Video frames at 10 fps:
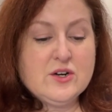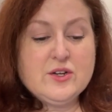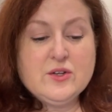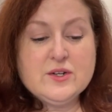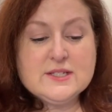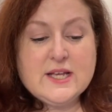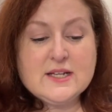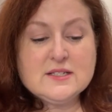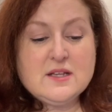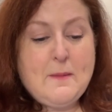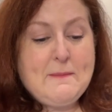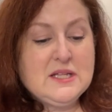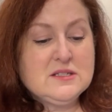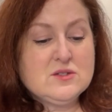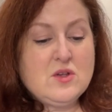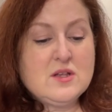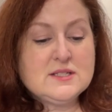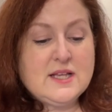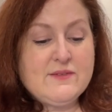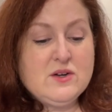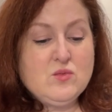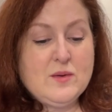Unisex Men's 7,